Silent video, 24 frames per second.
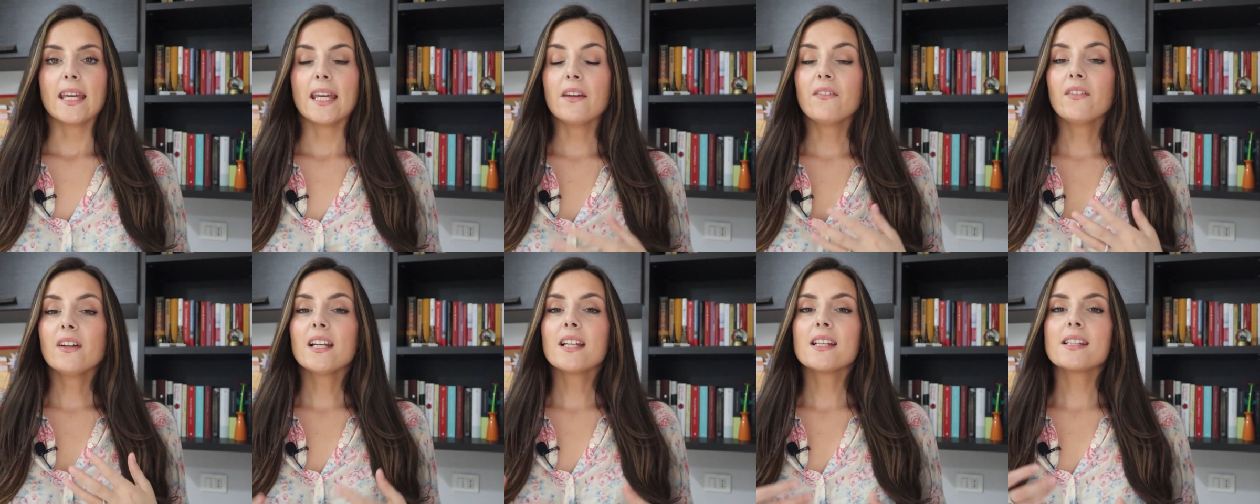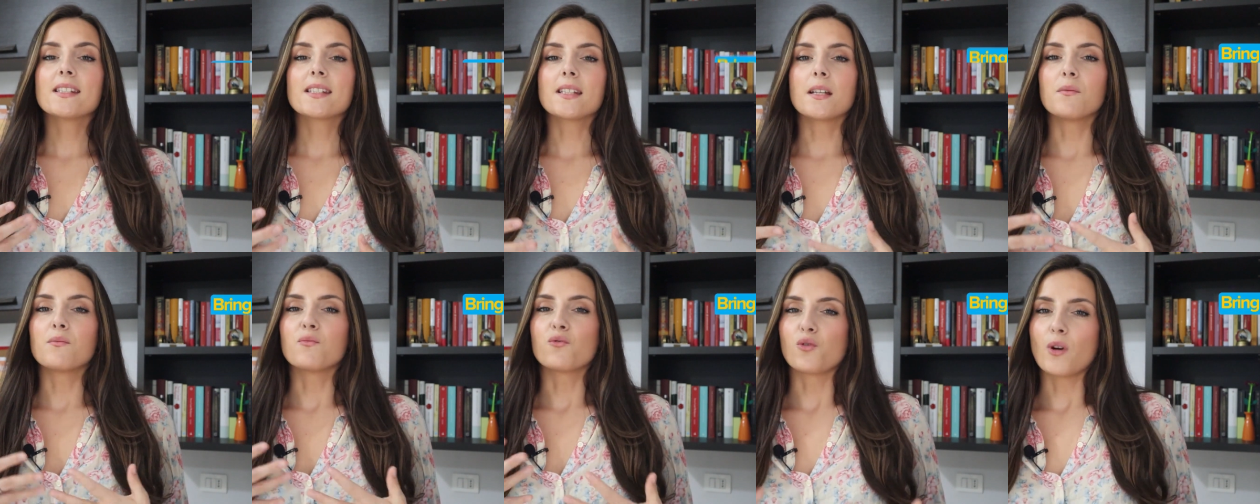Even in
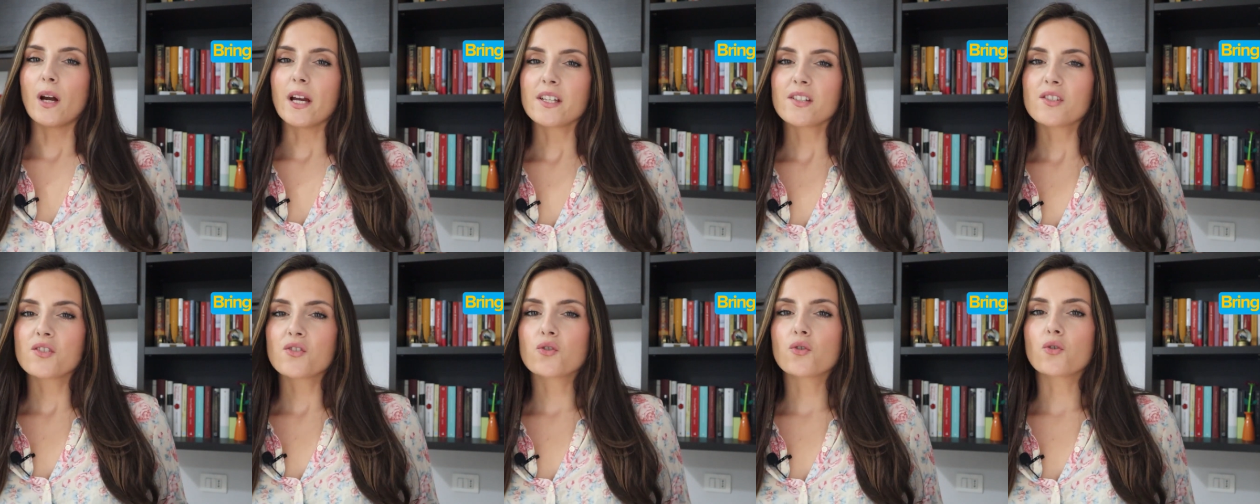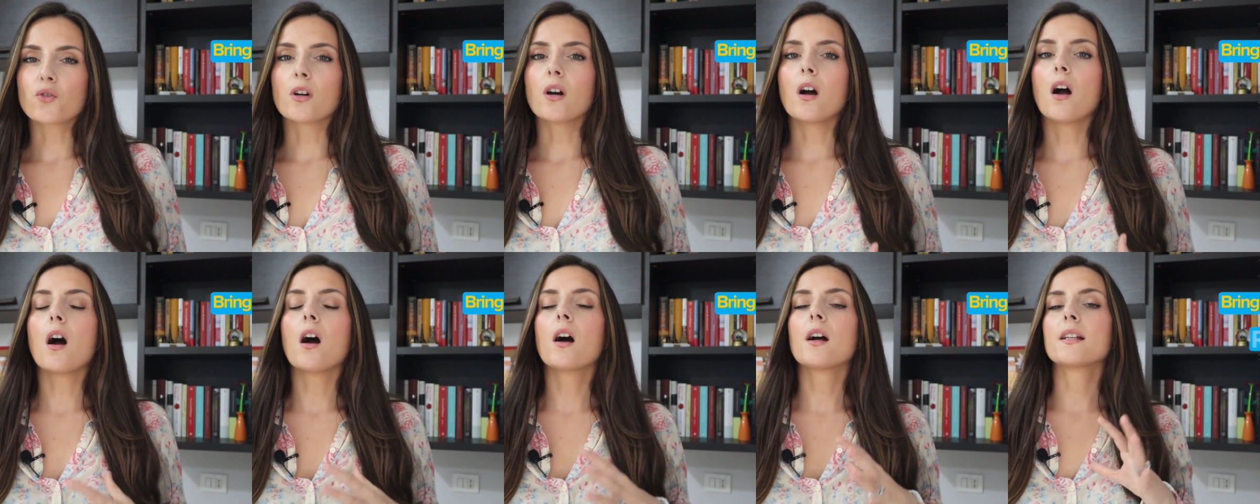some
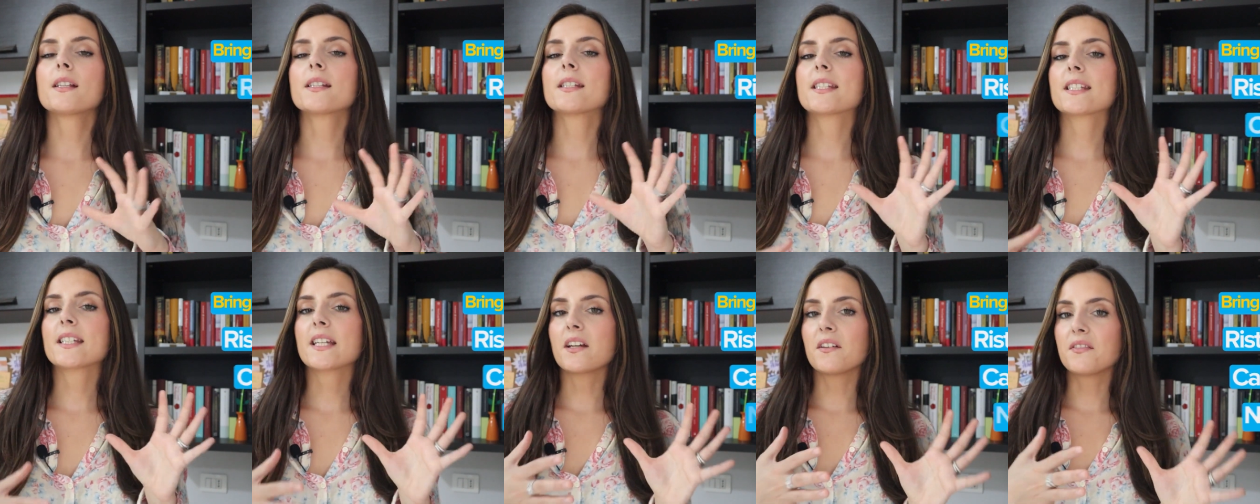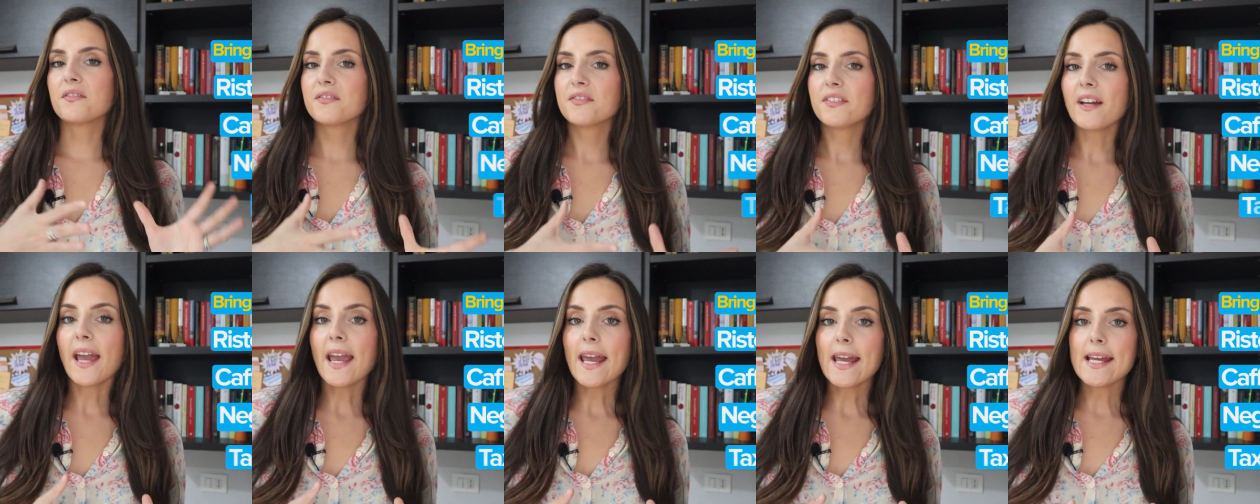restaurants,
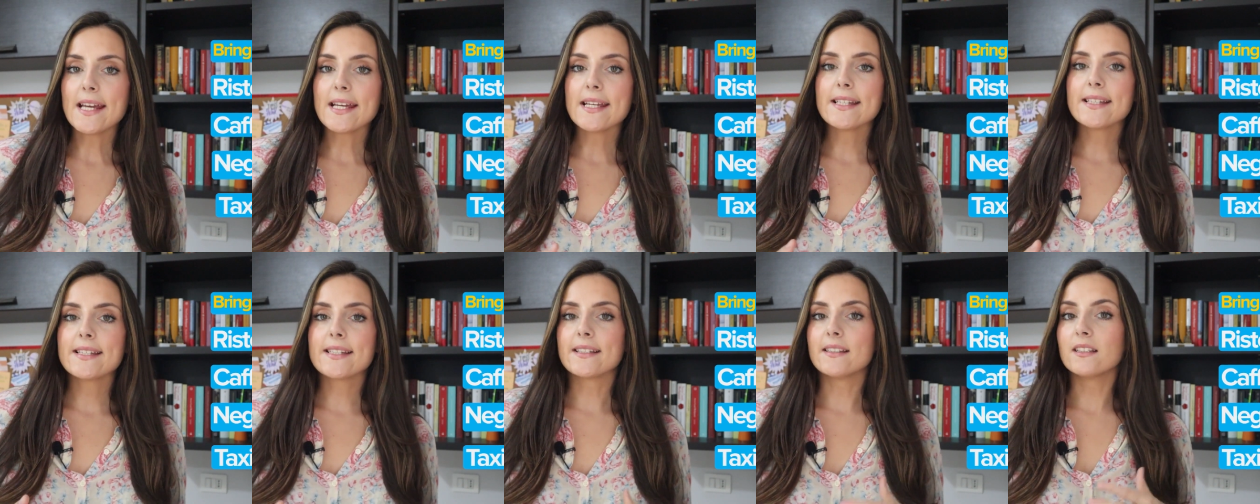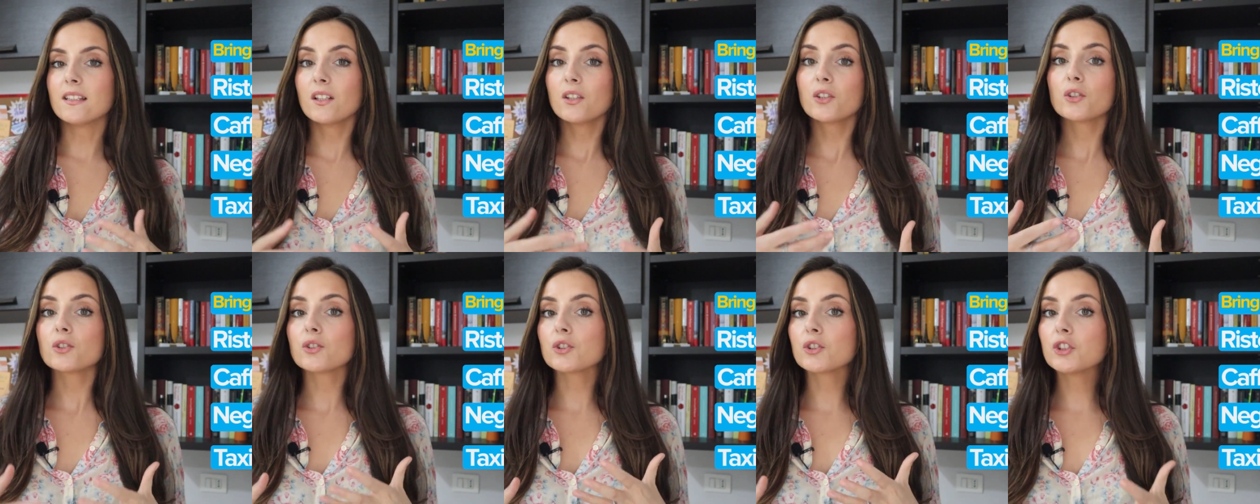cafes, and
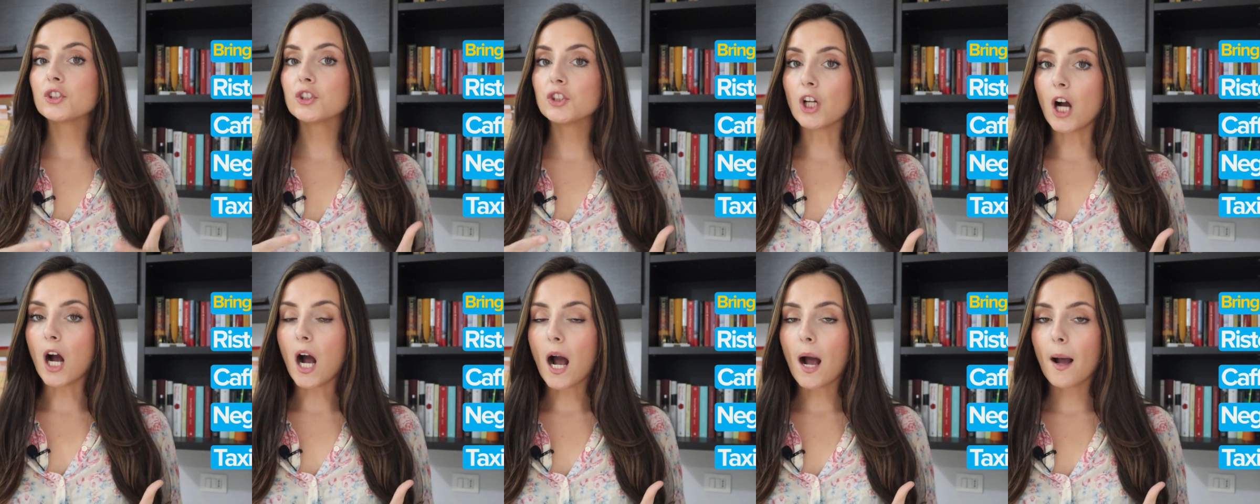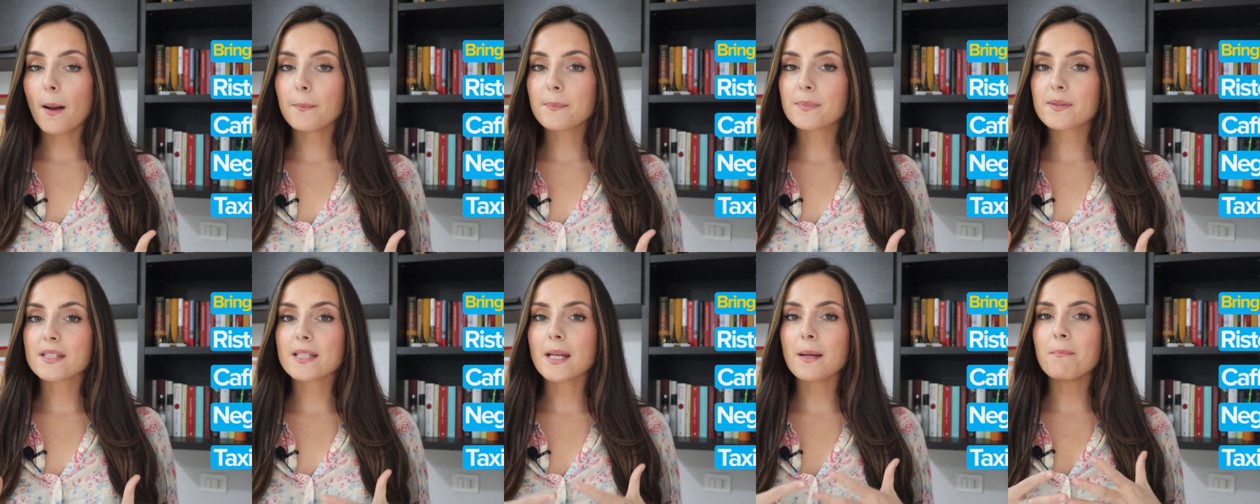little
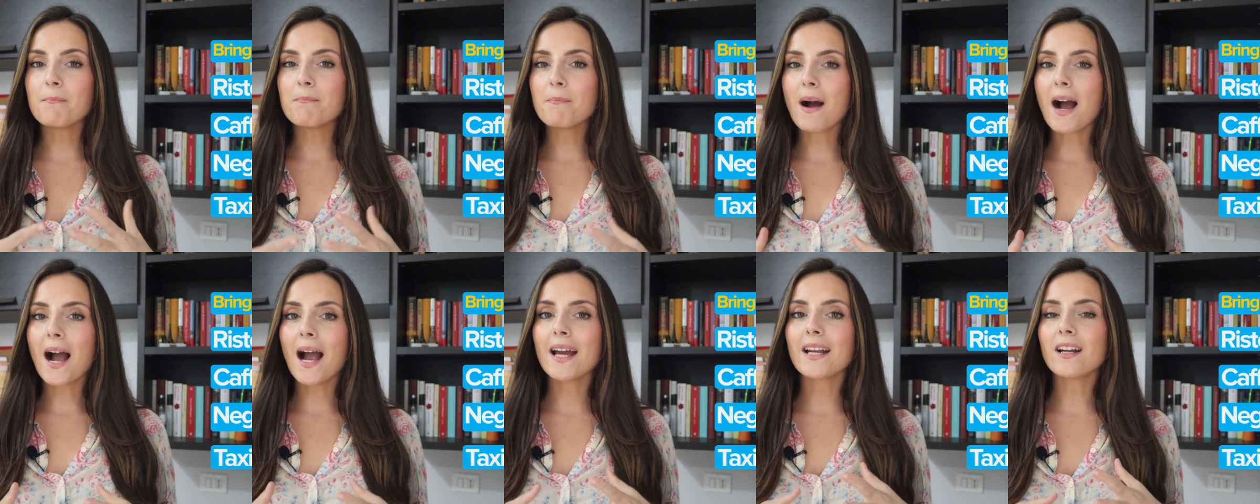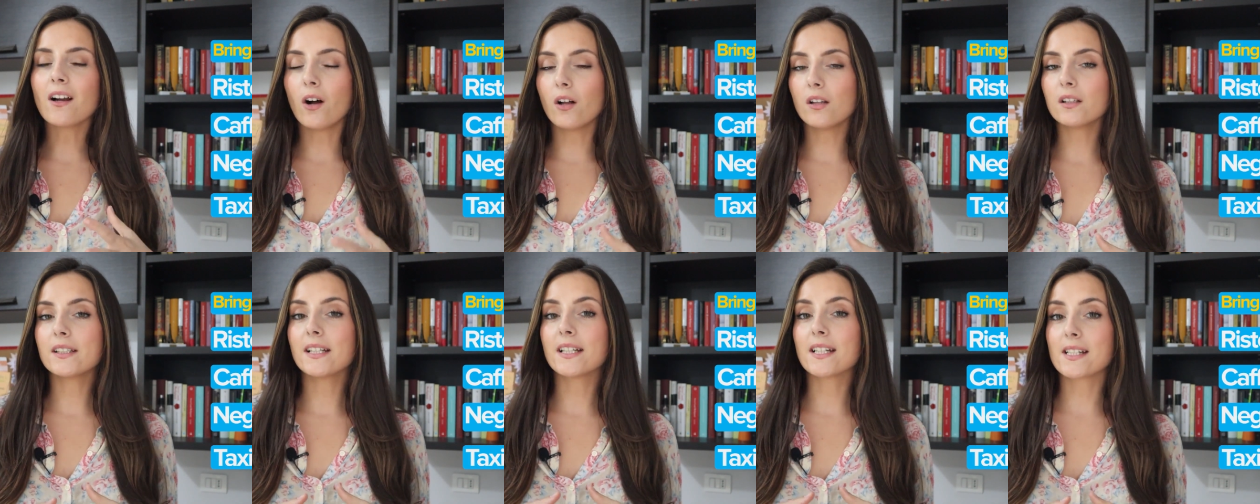shops, they might
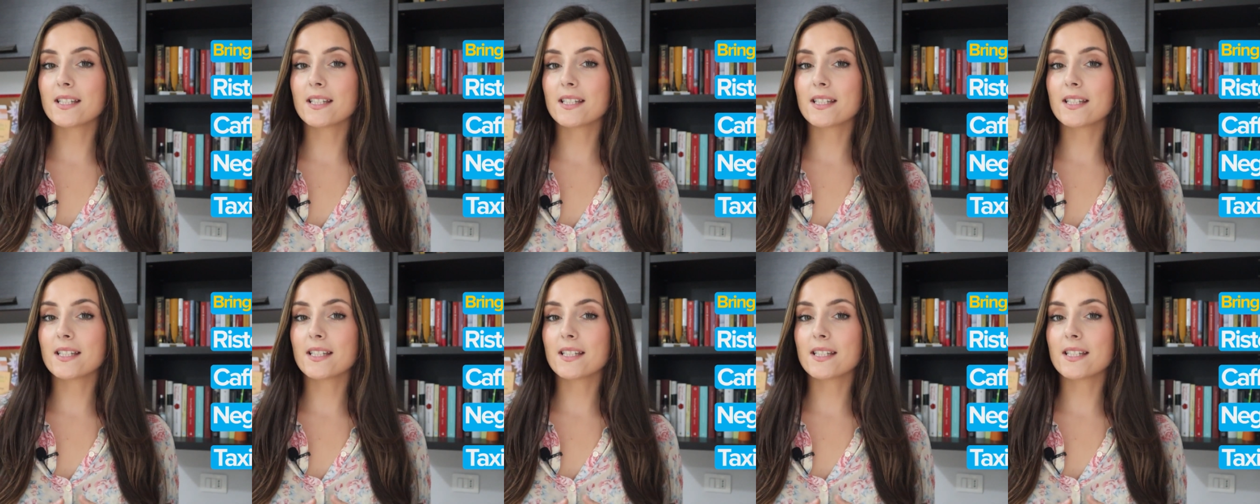only